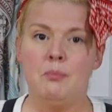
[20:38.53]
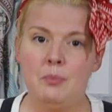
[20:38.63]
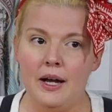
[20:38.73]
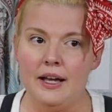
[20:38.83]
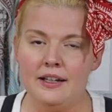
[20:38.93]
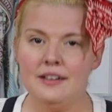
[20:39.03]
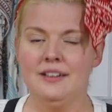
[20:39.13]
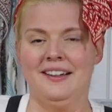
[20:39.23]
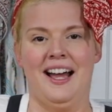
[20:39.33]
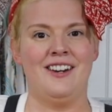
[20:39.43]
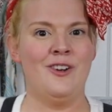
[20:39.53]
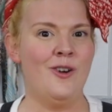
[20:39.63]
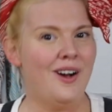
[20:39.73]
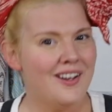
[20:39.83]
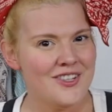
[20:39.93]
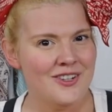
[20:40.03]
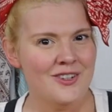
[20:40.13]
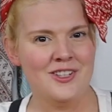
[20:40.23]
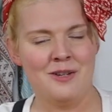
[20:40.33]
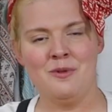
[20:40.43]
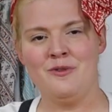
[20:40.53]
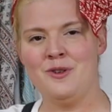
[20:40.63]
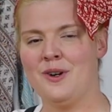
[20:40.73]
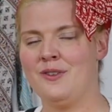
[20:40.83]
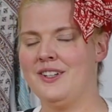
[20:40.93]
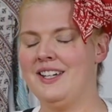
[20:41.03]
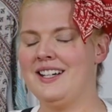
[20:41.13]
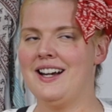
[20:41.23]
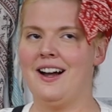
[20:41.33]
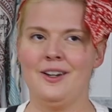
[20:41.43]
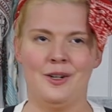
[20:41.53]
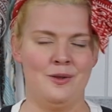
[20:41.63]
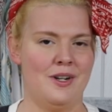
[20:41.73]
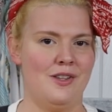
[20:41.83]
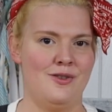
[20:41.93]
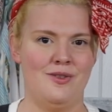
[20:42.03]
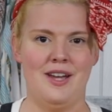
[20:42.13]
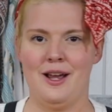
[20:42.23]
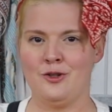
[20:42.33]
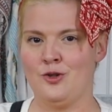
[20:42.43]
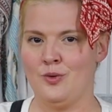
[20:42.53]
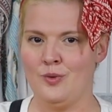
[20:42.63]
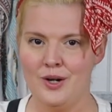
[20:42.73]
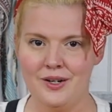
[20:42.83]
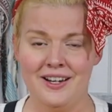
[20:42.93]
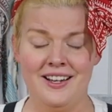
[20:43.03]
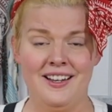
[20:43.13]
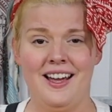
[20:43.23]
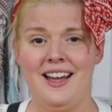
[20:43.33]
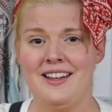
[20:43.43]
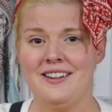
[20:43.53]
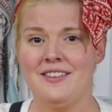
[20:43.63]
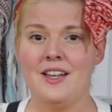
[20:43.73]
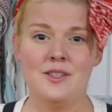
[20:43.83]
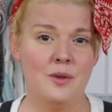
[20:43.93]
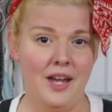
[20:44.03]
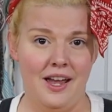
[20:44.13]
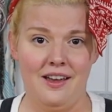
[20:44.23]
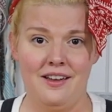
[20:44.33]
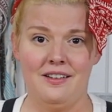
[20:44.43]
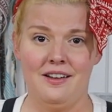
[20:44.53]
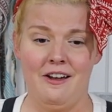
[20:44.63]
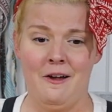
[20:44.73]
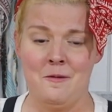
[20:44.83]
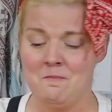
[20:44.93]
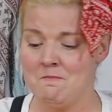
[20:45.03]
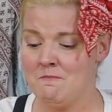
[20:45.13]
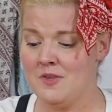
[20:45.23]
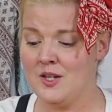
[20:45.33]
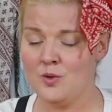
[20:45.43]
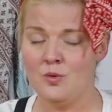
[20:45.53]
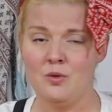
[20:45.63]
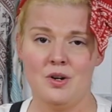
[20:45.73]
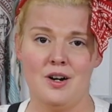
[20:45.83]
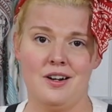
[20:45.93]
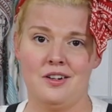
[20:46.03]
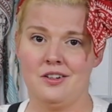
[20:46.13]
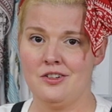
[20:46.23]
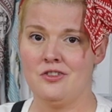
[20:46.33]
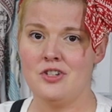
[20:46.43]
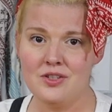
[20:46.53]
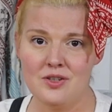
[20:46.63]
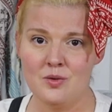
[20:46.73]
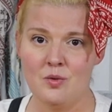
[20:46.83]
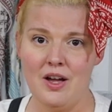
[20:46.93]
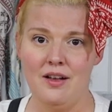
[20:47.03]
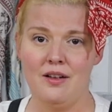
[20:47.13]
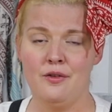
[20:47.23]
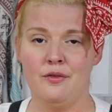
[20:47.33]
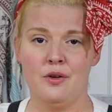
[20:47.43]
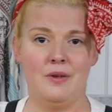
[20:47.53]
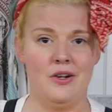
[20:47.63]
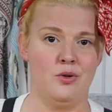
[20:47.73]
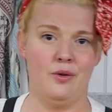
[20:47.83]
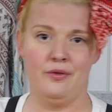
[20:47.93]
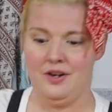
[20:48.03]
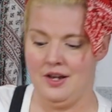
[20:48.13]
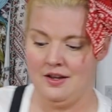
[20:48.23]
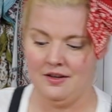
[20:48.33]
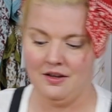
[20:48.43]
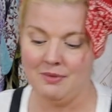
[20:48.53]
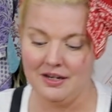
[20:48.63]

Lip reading: But I know also some of you are really not going to want to do that extra work, and that's okay. This will work just as well for retrofitting a